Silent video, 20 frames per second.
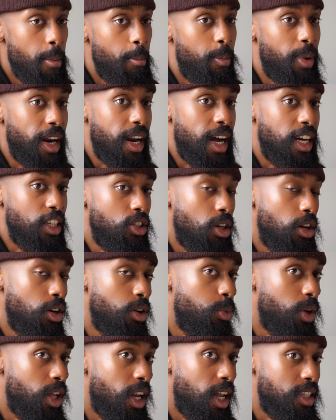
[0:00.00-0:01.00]
But I
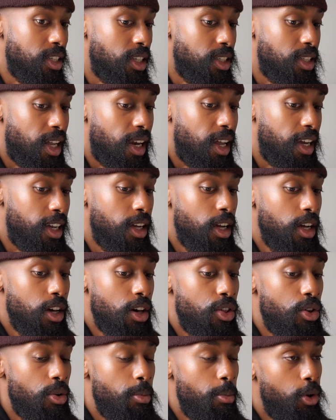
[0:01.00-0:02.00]
started realizing that, like,
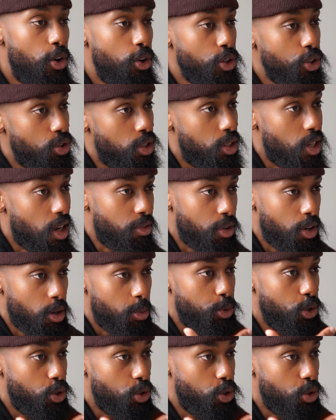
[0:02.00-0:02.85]
the more you develop